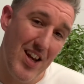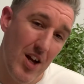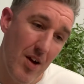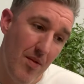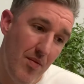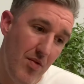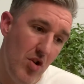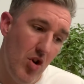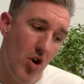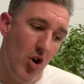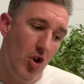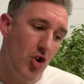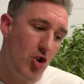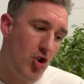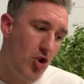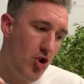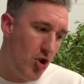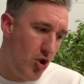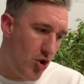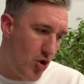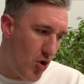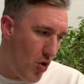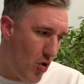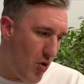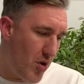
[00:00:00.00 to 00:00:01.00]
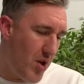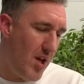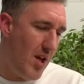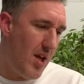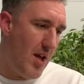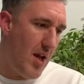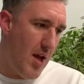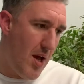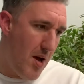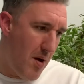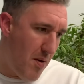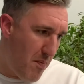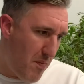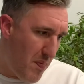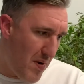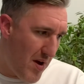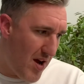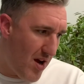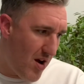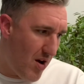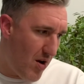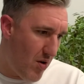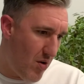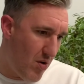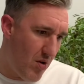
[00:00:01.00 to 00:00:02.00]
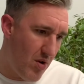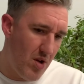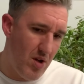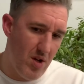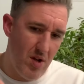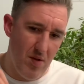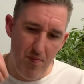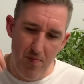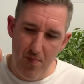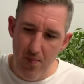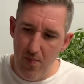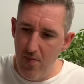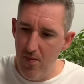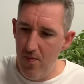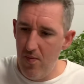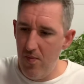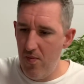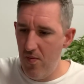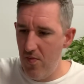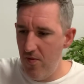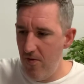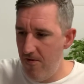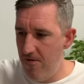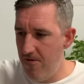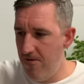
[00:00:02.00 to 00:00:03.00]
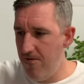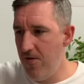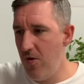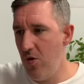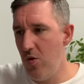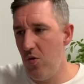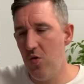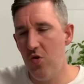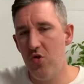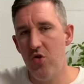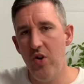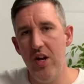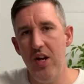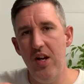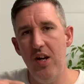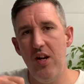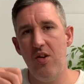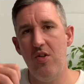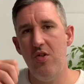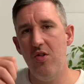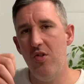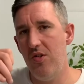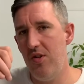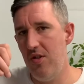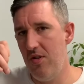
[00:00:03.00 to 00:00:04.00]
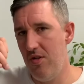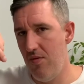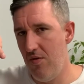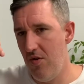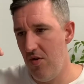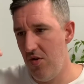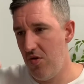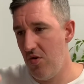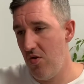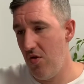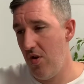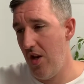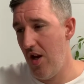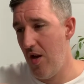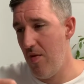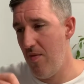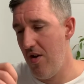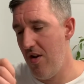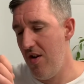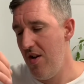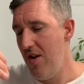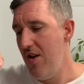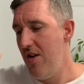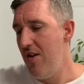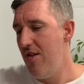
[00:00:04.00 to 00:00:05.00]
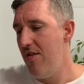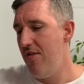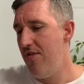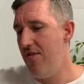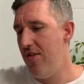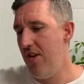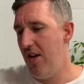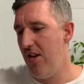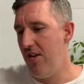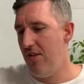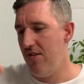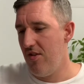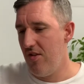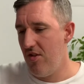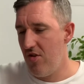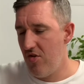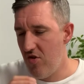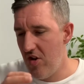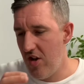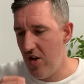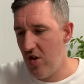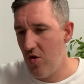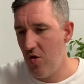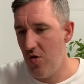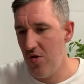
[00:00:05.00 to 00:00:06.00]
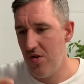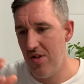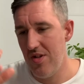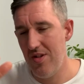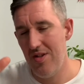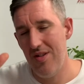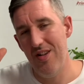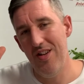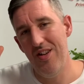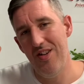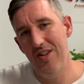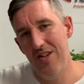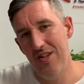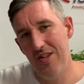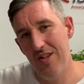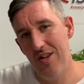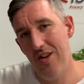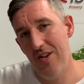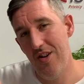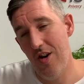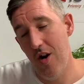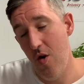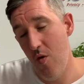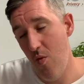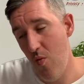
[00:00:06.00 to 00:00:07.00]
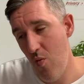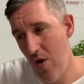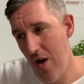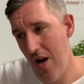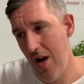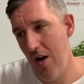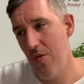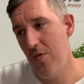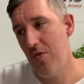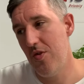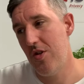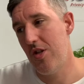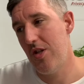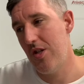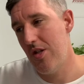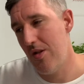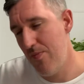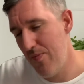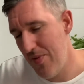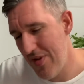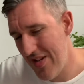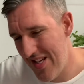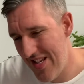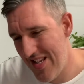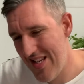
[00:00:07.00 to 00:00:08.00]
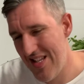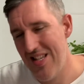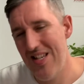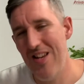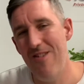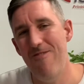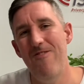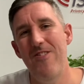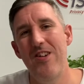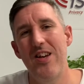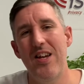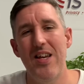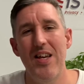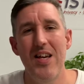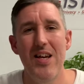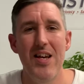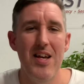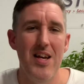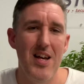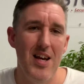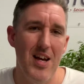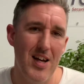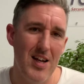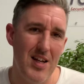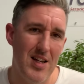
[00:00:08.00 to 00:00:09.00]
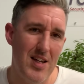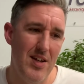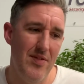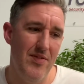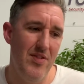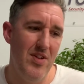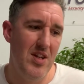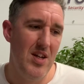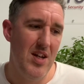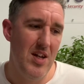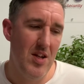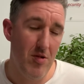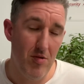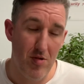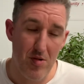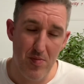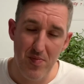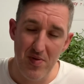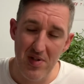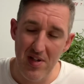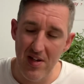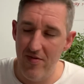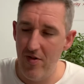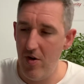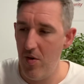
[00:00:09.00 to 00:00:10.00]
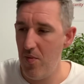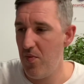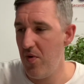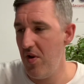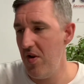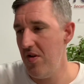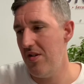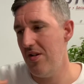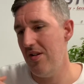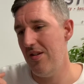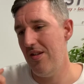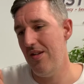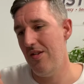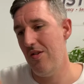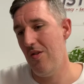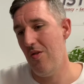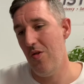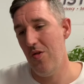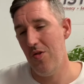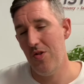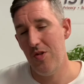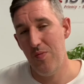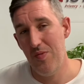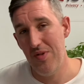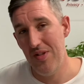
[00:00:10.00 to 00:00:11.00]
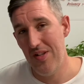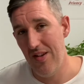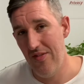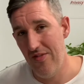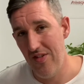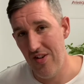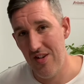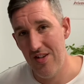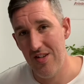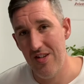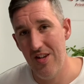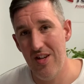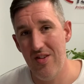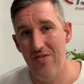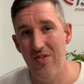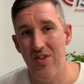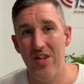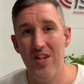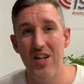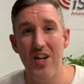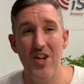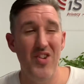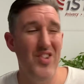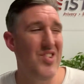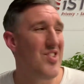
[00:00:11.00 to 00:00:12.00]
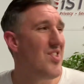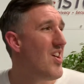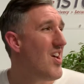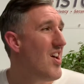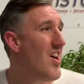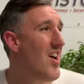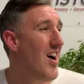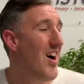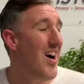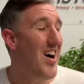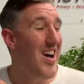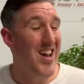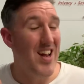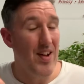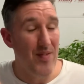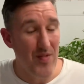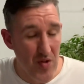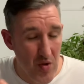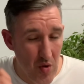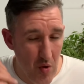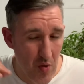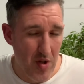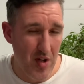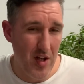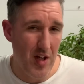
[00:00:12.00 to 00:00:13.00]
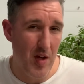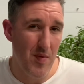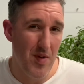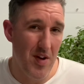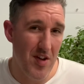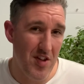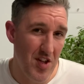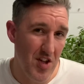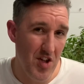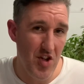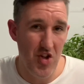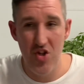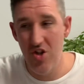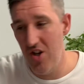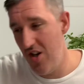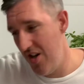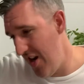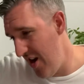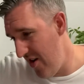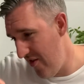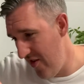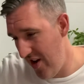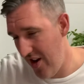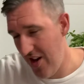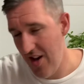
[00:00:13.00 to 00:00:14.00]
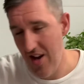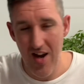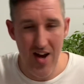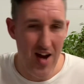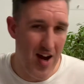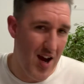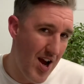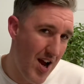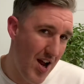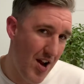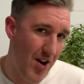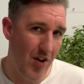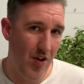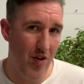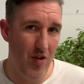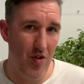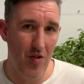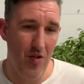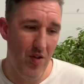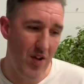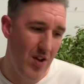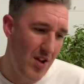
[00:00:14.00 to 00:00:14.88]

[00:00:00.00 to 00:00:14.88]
not talking about full training courses. I'm not talking about things that training courses are designed around specific activities or specific processes or specific certifications. I am talking about the generic annual,